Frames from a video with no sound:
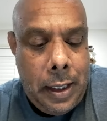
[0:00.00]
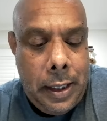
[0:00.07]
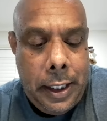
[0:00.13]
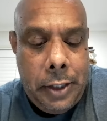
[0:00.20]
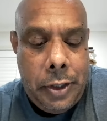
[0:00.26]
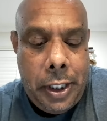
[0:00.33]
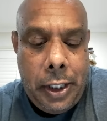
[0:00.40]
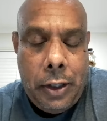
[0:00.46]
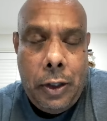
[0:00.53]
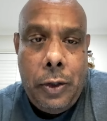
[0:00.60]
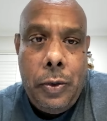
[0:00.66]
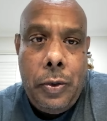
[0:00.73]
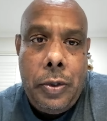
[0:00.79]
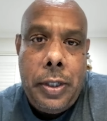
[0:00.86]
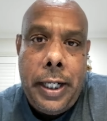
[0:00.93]
This
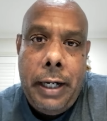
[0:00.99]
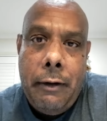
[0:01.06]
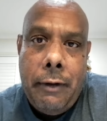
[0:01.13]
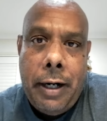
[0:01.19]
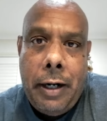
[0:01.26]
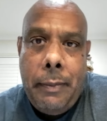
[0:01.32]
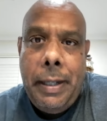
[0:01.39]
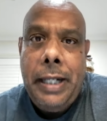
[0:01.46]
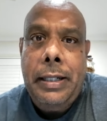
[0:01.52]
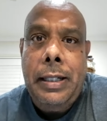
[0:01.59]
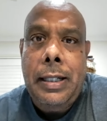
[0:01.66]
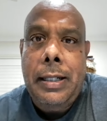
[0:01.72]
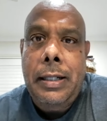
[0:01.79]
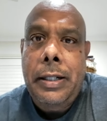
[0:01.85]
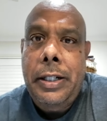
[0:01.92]
includes
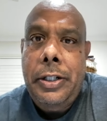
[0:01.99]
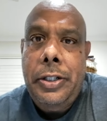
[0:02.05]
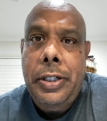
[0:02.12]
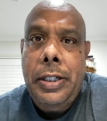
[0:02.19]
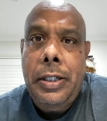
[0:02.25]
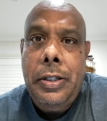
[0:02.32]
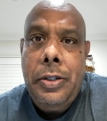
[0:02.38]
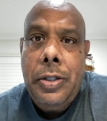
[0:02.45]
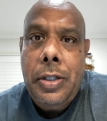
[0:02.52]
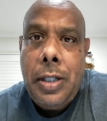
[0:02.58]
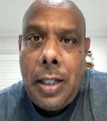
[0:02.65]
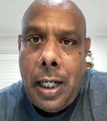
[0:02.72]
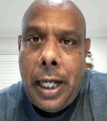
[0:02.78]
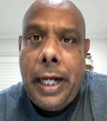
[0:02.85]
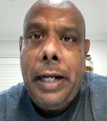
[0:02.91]
environmental conditions,
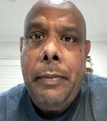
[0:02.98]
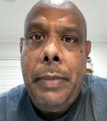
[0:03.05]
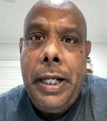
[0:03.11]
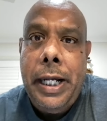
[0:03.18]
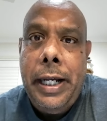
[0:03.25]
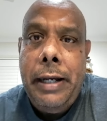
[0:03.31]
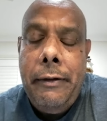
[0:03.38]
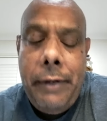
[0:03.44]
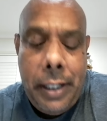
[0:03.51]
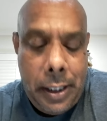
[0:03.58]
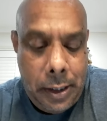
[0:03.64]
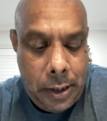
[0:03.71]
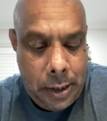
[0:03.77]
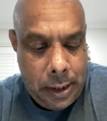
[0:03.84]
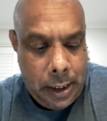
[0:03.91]
client
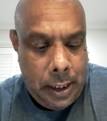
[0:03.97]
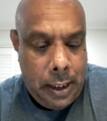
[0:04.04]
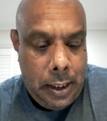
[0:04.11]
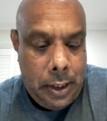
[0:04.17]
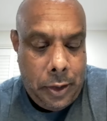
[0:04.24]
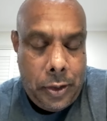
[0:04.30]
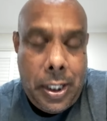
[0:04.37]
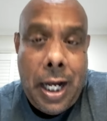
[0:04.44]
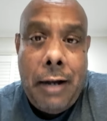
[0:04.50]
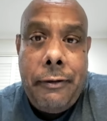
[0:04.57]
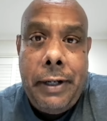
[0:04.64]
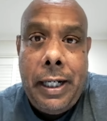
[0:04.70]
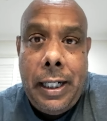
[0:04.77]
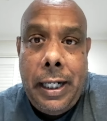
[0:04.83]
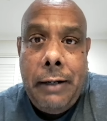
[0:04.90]
behaviors,
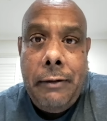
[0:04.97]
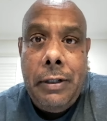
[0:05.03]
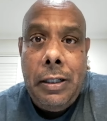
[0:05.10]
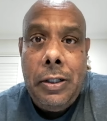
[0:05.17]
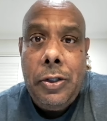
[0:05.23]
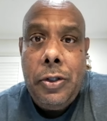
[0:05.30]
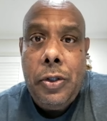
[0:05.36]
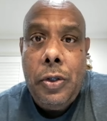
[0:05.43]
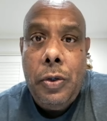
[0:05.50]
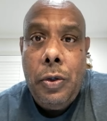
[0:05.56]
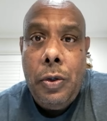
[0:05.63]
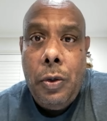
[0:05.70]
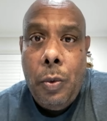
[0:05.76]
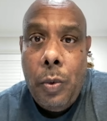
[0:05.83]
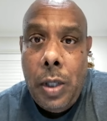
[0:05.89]
staffing levels,
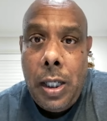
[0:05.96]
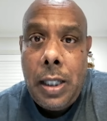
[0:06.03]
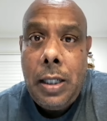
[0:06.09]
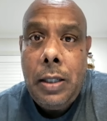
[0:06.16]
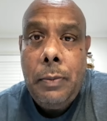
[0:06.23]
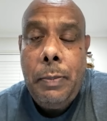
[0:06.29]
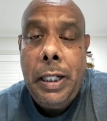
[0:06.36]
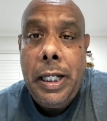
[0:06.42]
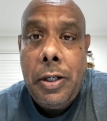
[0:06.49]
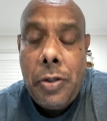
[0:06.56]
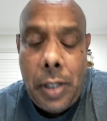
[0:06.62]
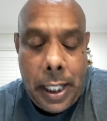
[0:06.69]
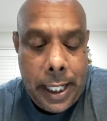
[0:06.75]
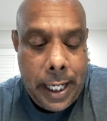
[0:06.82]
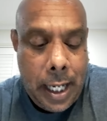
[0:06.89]
workplace
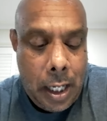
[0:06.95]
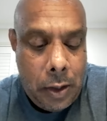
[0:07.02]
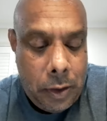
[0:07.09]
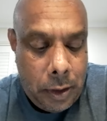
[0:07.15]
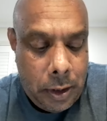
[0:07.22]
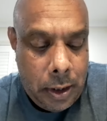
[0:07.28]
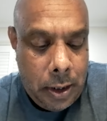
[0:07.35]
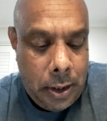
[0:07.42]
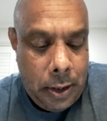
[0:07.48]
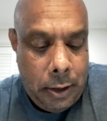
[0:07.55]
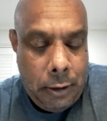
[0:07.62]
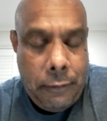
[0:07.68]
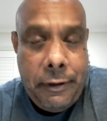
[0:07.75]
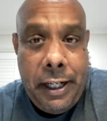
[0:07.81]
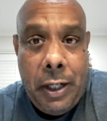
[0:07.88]
layout,
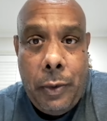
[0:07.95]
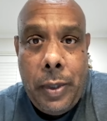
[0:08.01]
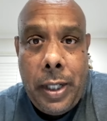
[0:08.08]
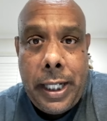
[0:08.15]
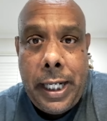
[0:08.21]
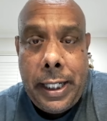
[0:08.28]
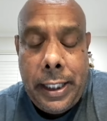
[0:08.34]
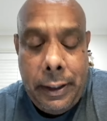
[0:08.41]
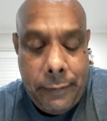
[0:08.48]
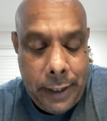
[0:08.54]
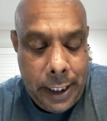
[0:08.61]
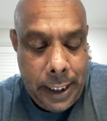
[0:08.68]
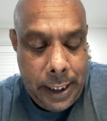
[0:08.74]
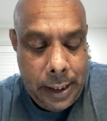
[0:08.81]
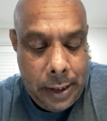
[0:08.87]
fieldwork
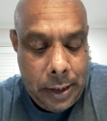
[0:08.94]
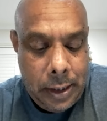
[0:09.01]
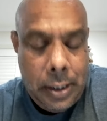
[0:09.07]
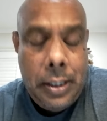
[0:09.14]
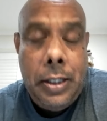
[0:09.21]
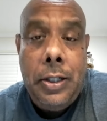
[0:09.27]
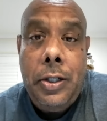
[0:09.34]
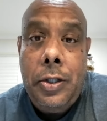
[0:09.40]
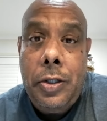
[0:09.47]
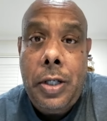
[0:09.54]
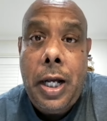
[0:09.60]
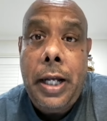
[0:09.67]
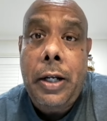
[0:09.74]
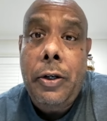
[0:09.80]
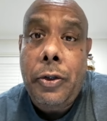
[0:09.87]
activities,
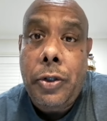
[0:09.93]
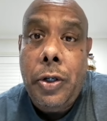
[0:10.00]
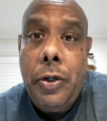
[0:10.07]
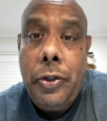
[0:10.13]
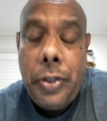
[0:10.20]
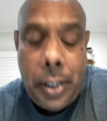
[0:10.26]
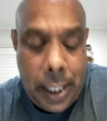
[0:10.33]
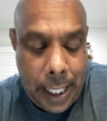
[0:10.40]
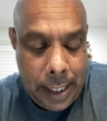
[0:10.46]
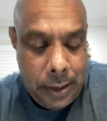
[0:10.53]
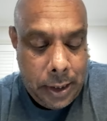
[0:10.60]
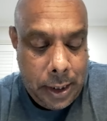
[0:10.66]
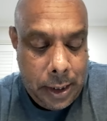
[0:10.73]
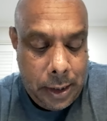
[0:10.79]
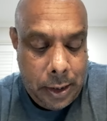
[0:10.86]
psychosocial
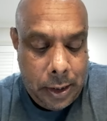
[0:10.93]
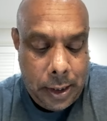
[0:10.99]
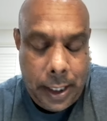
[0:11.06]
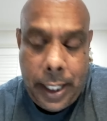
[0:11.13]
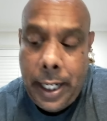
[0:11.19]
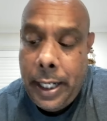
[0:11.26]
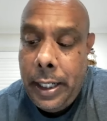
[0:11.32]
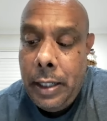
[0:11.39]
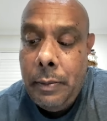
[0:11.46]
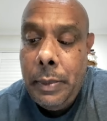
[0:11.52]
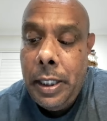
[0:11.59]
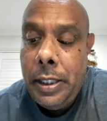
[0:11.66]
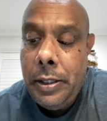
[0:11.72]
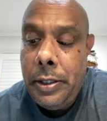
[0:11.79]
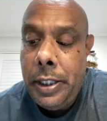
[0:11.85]
hazards, and
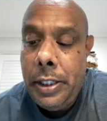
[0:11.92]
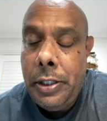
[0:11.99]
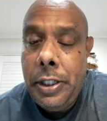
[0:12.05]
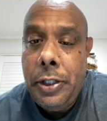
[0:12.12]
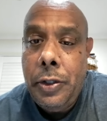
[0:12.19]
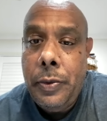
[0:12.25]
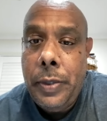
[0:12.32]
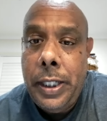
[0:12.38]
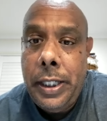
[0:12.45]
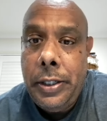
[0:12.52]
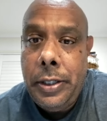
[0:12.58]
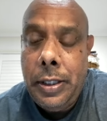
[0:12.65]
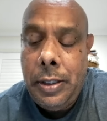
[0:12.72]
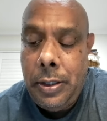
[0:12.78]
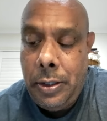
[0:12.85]
emergency
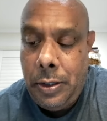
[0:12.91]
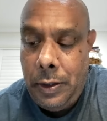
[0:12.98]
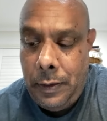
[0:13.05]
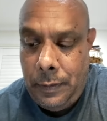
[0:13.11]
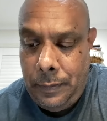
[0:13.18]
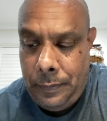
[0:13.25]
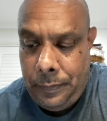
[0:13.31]
situations.